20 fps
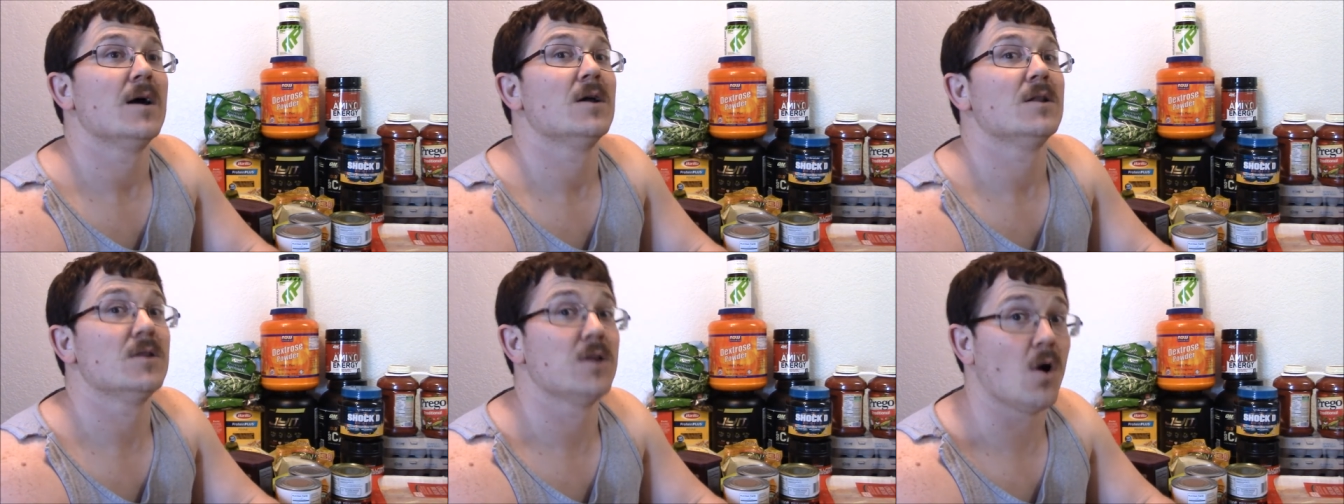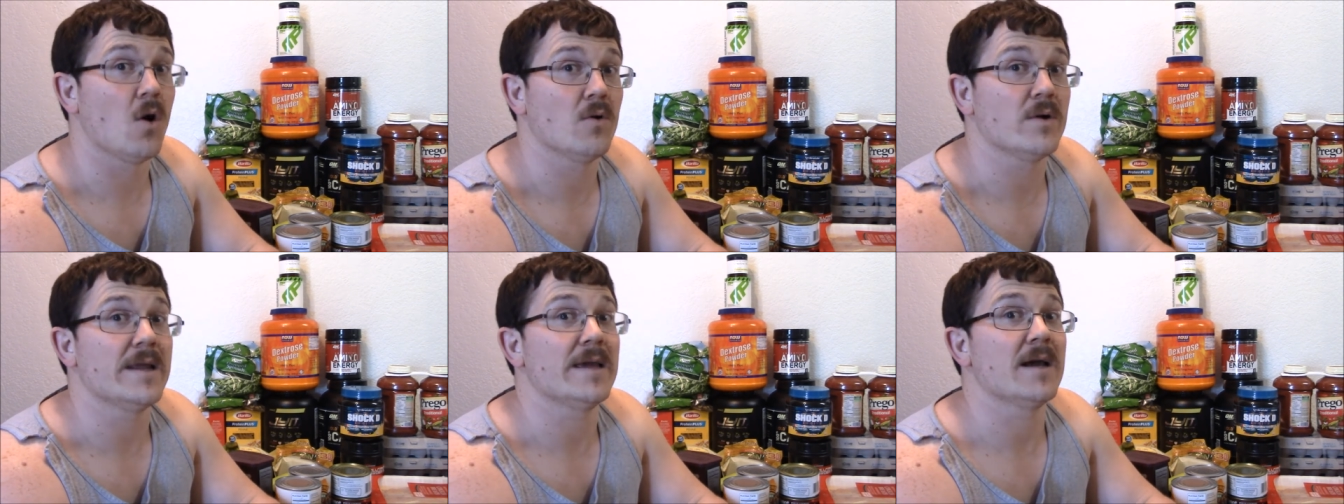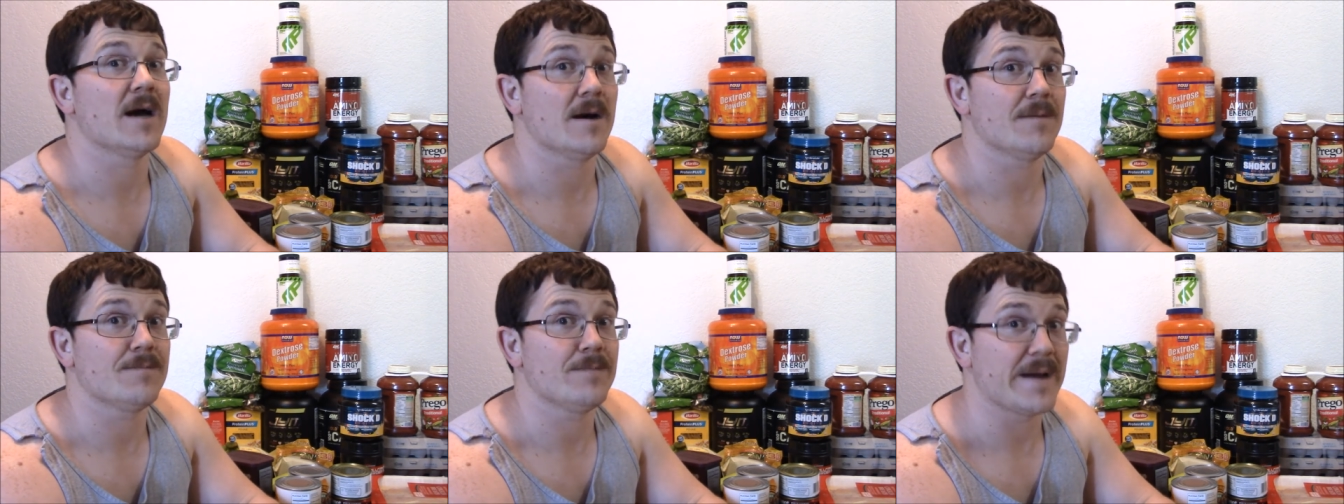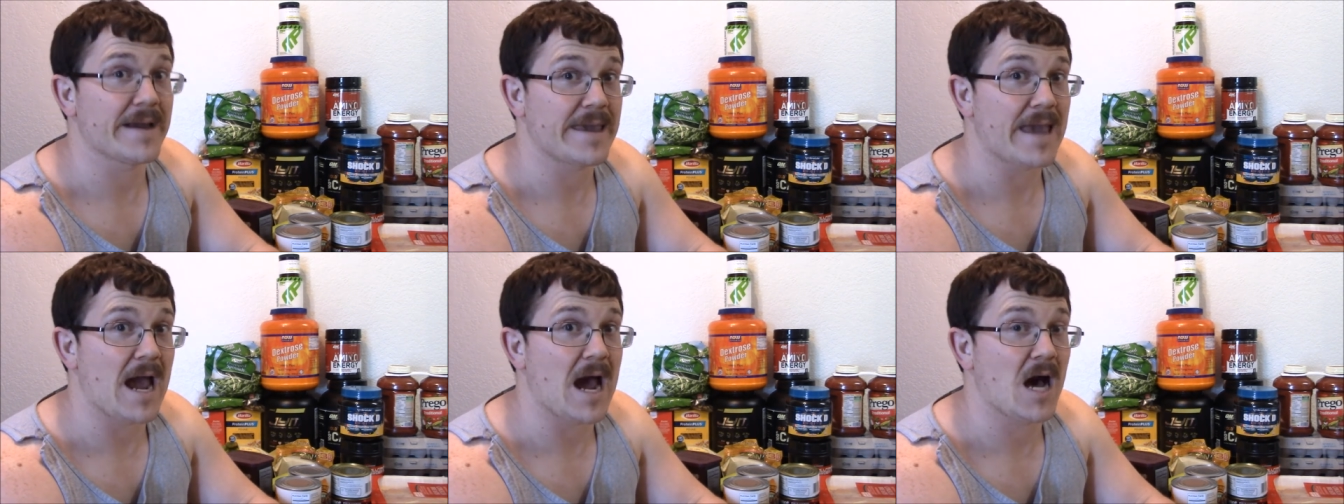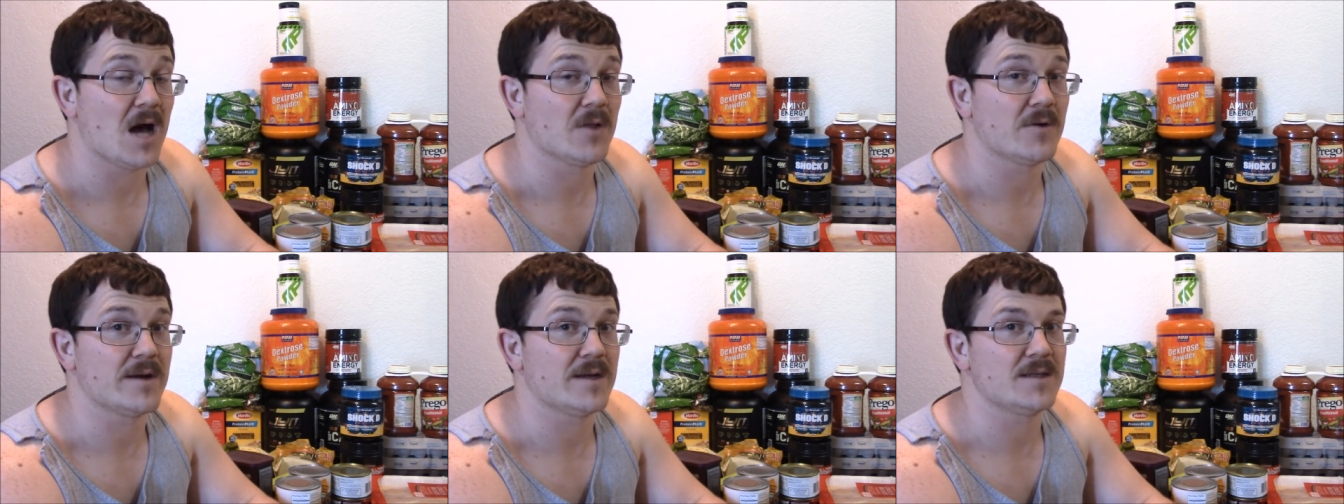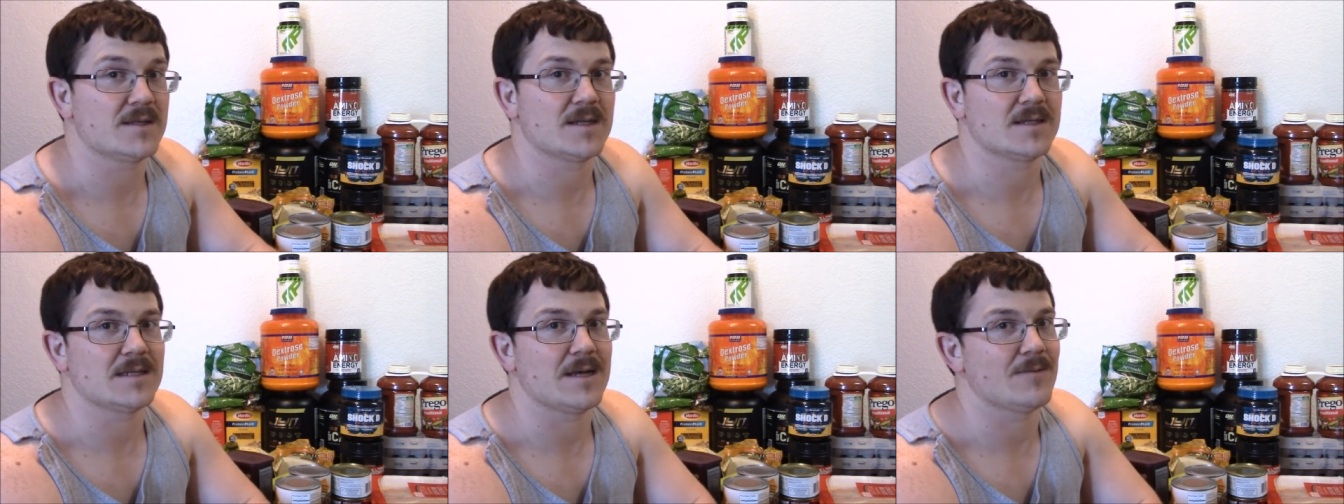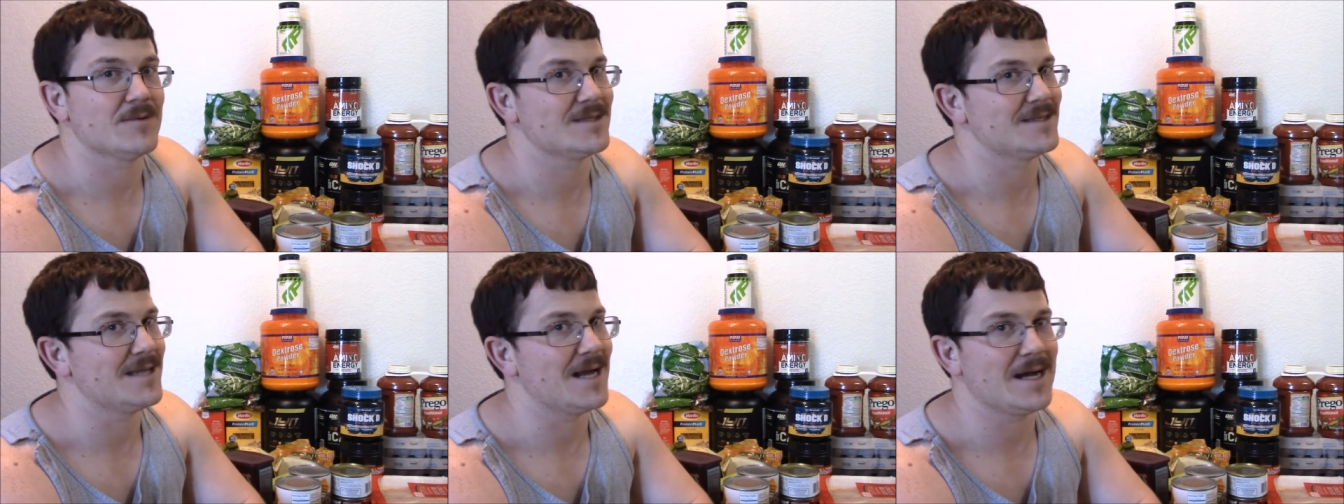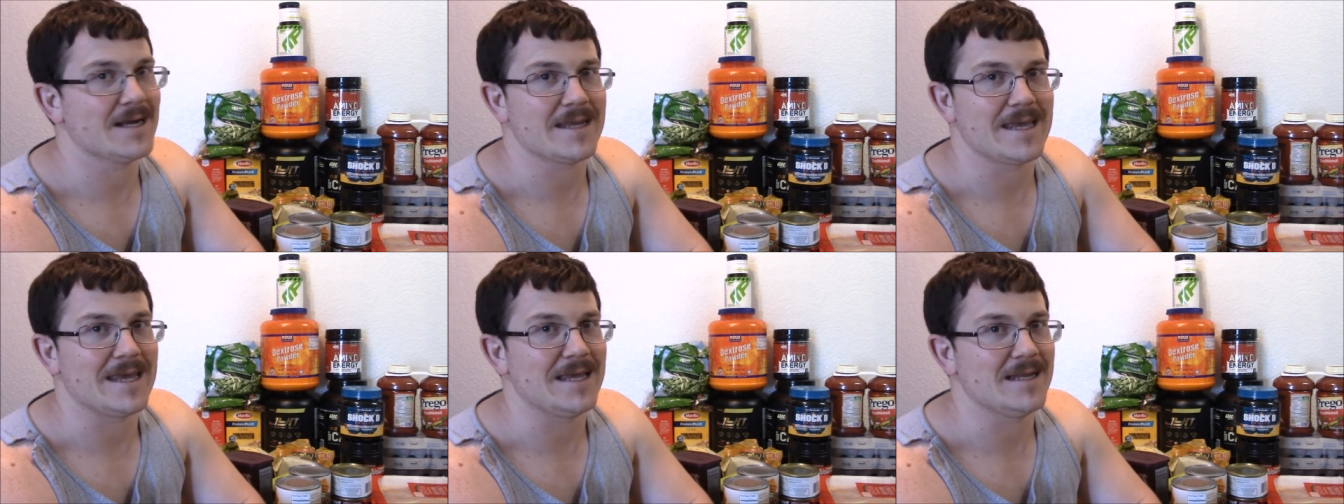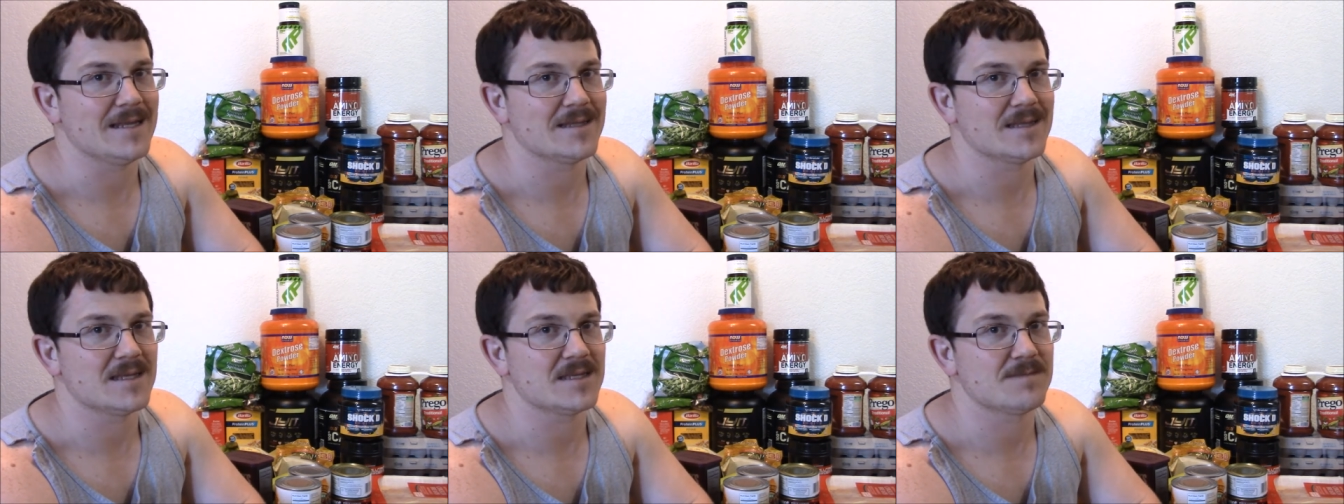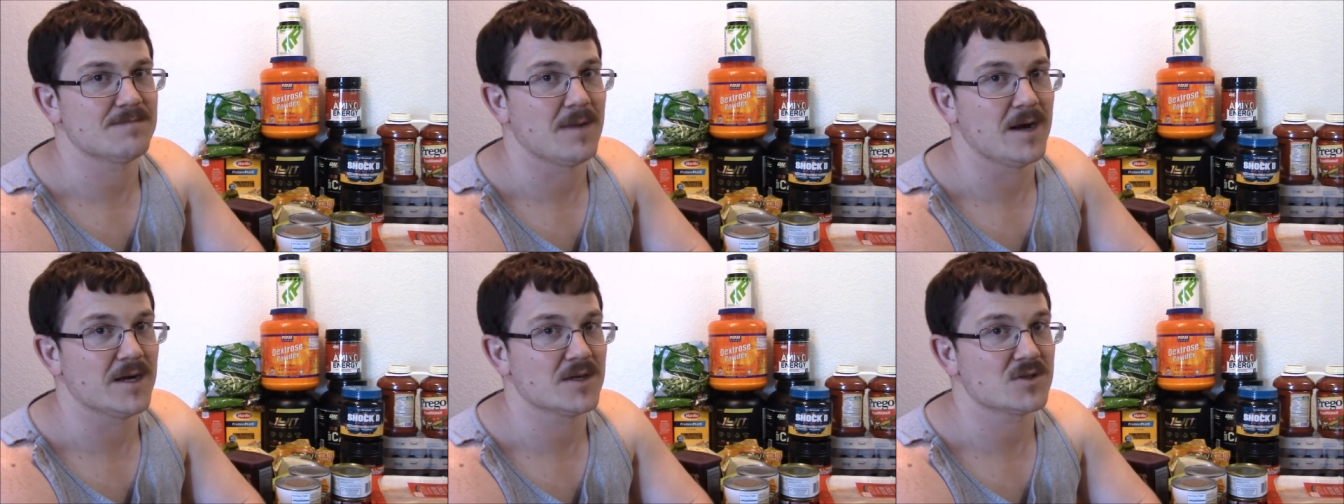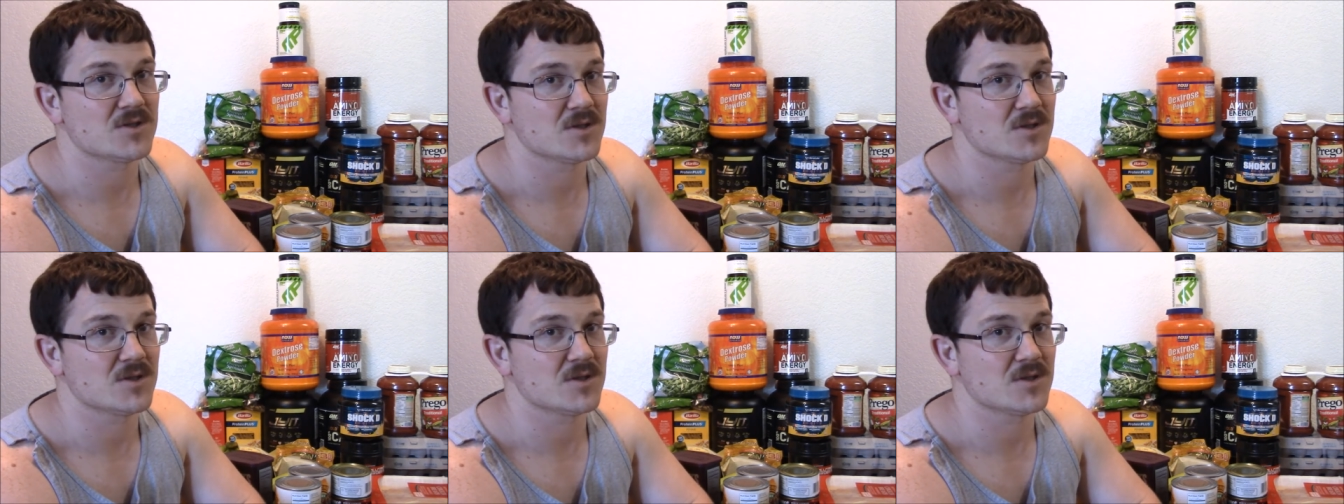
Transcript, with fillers: loading up my calories because I was not eating this much.